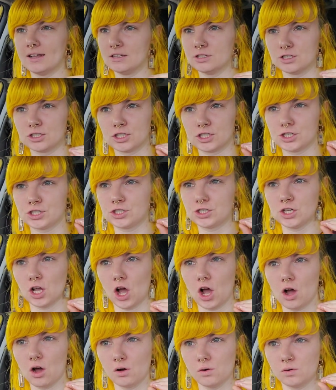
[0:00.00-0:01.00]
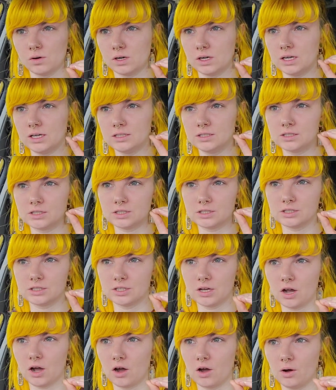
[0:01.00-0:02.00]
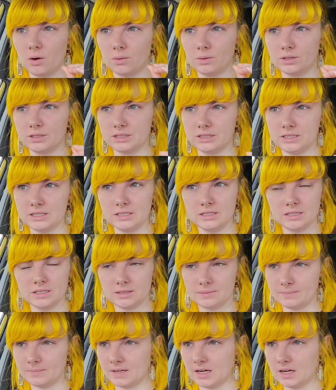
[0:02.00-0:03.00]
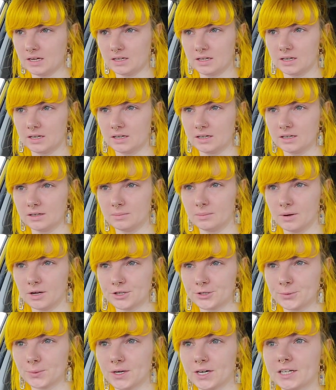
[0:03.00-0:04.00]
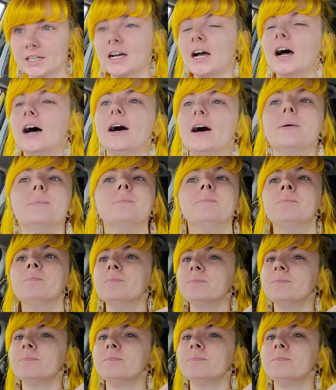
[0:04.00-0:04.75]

so, it's so uh, much work. Um,